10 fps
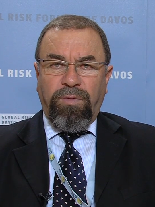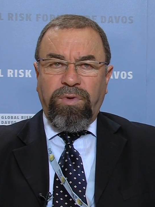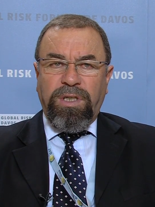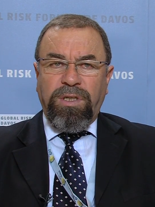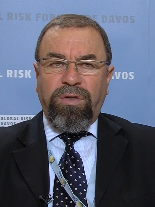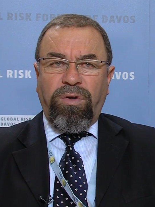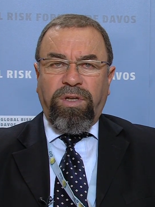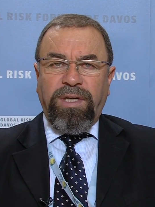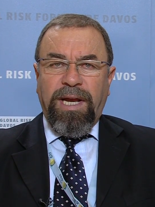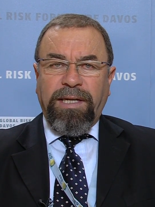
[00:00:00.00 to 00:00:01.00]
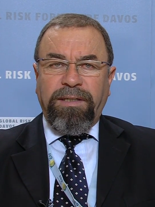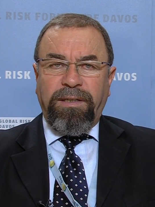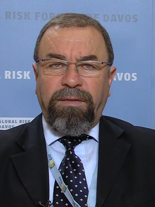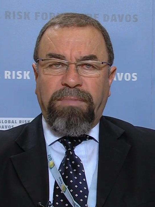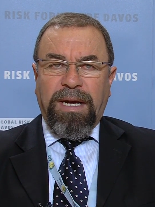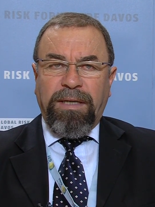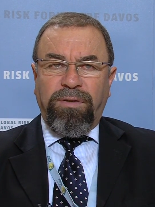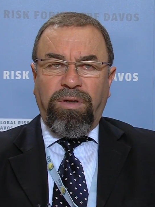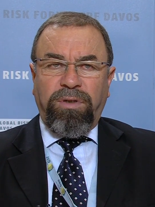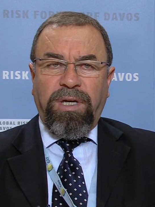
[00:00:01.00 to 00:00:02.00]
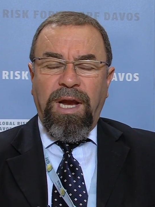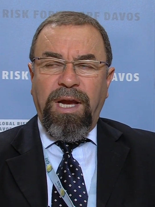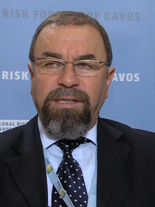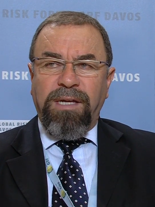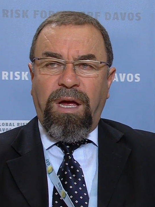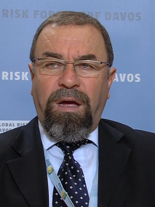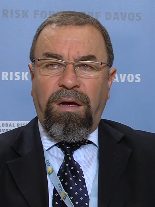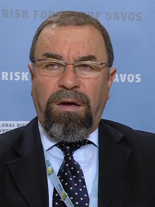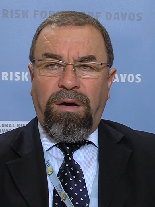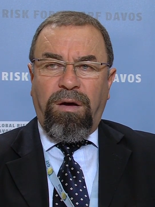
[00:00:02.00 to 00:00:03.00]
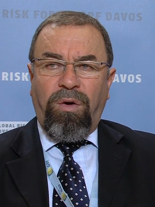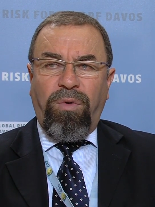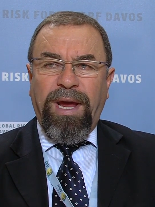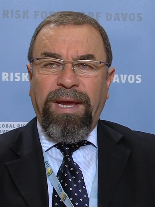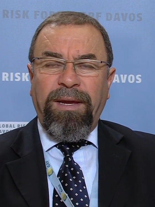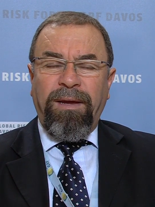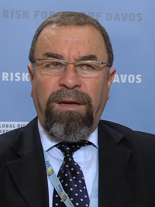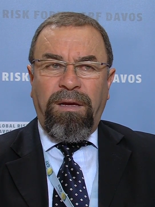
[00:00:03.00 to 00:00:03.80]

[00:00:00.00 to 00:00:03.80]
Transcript: which is coordinated by Dr. Ailsa Holloway,